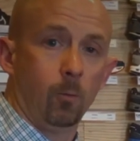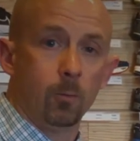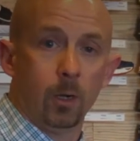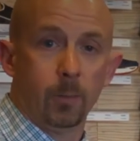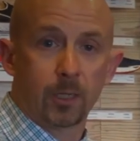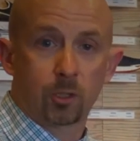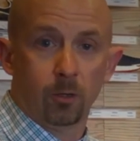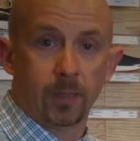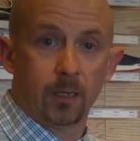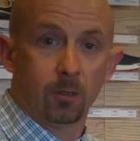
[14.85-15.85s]
We want to make
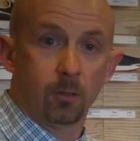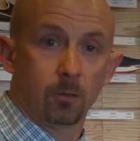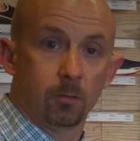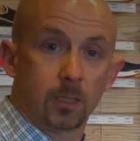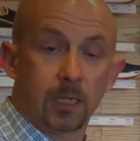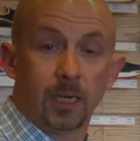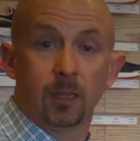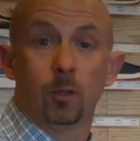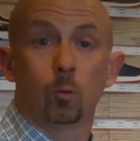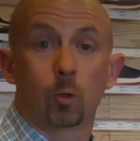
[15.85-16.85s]
sure that you're getting the